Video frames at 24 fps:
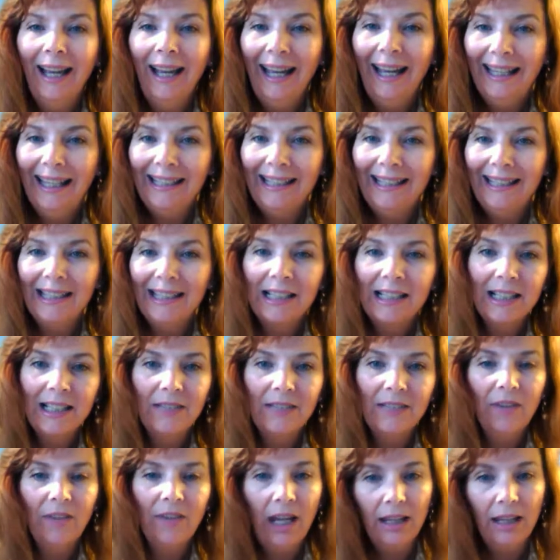Hi, this is
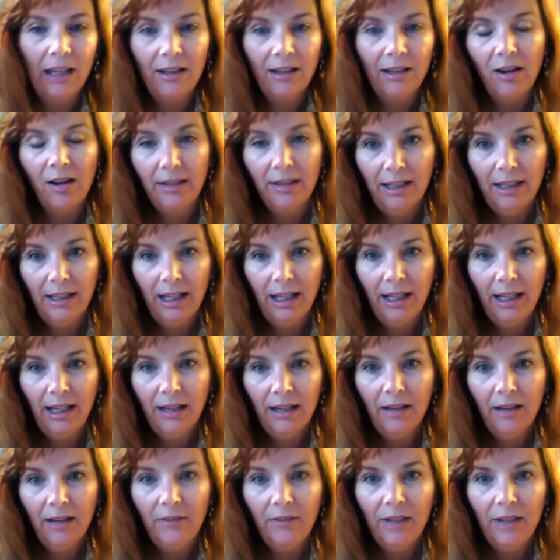Faith Gauthier
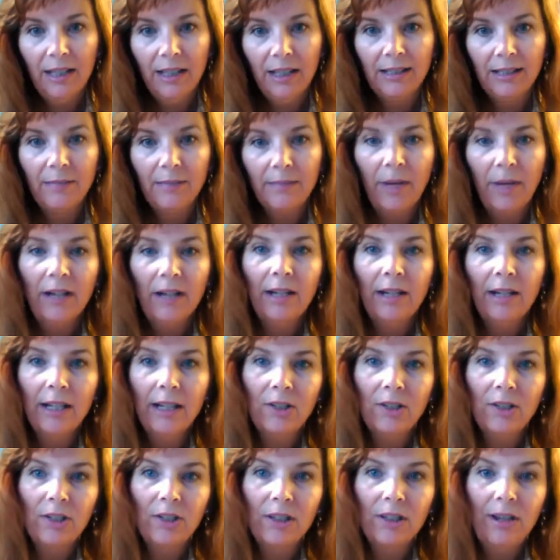of
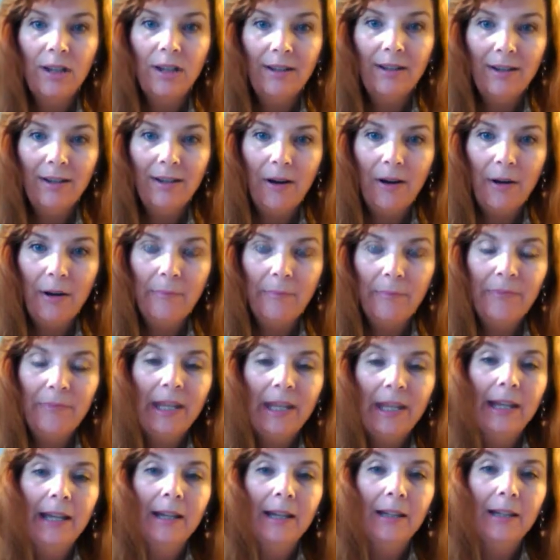TheInspiredEdge.com
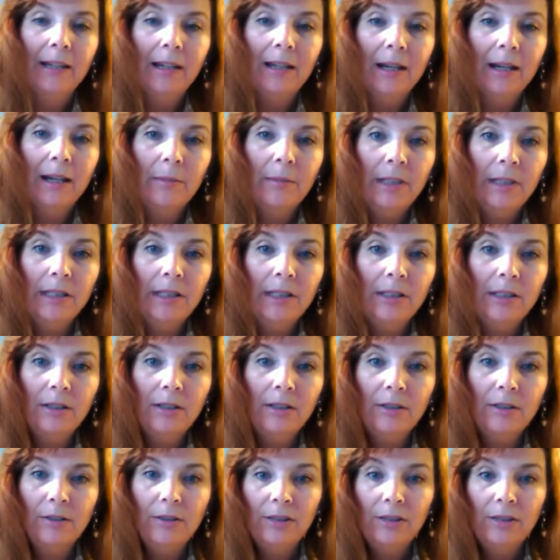coming to
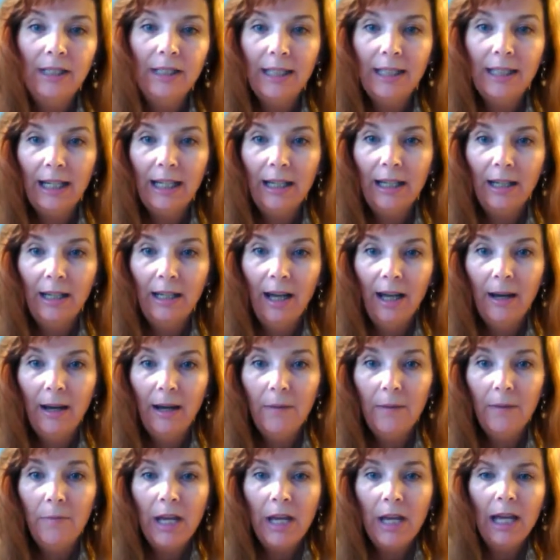you today
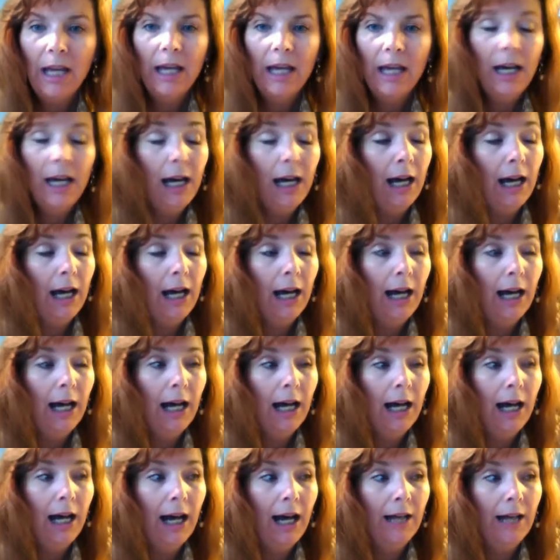
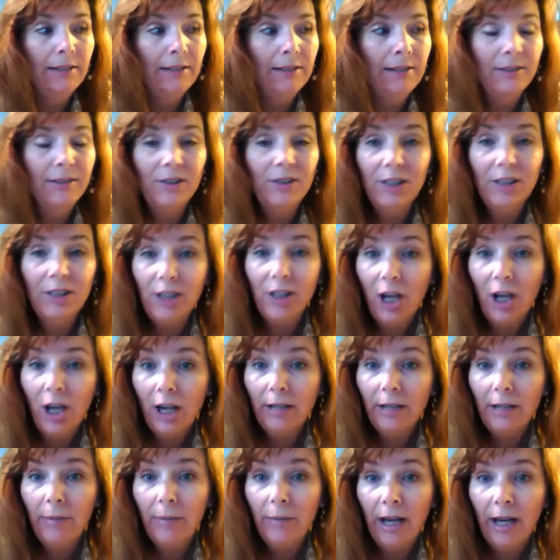to
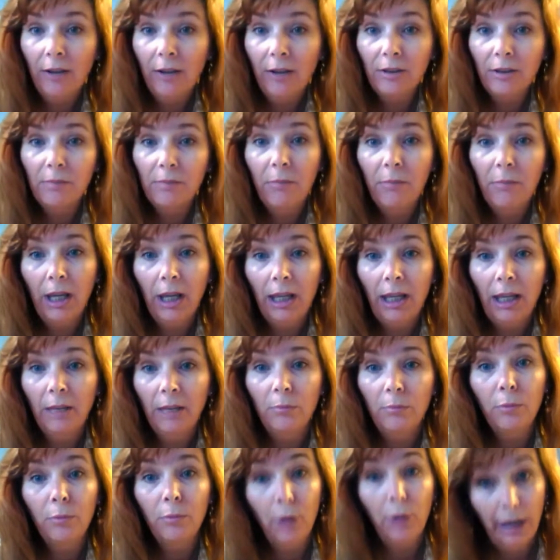talk about
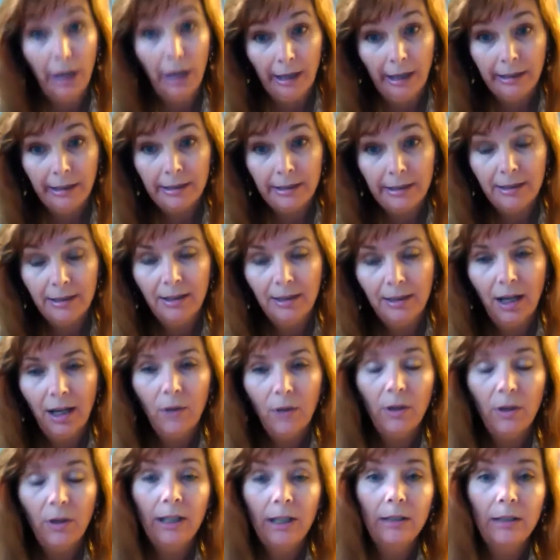making bread.
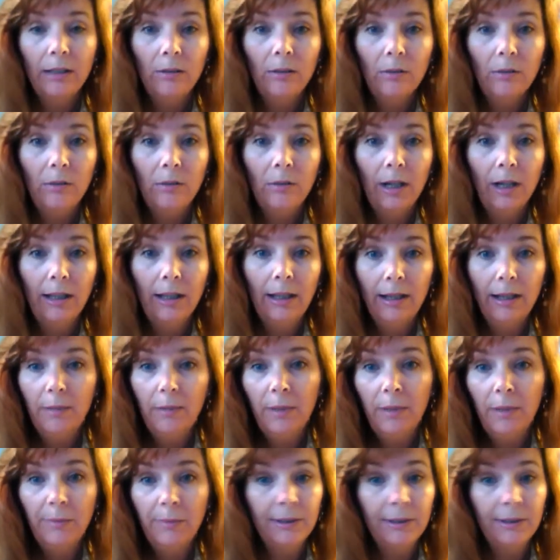Now, I know a lot of
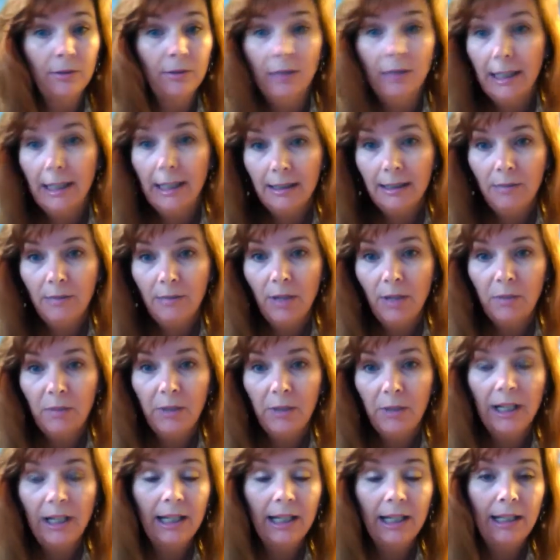people don't like to make
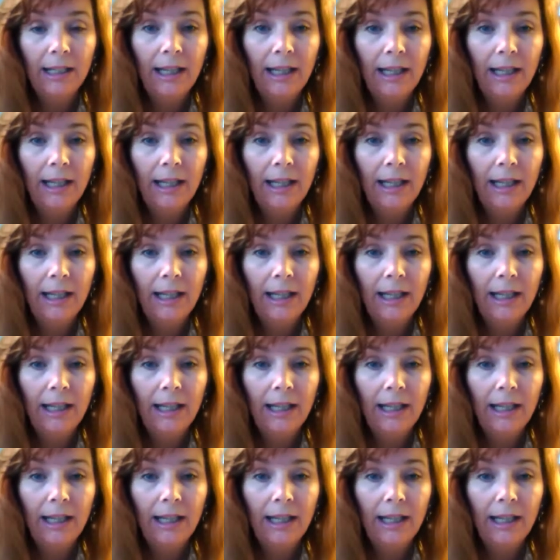bread.